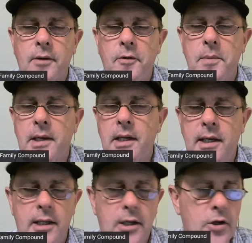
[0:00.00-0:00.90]
we've been
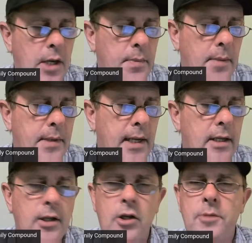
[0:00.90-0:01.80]
cleaning those up. I'm
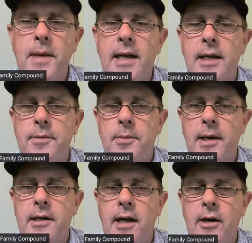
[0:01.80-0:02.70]
taking those back up to
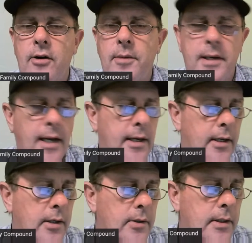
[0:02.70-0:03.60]
my daughter up in
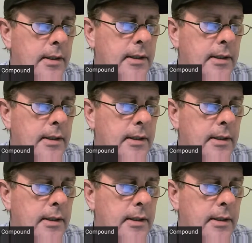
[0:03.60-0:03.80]
Idaho.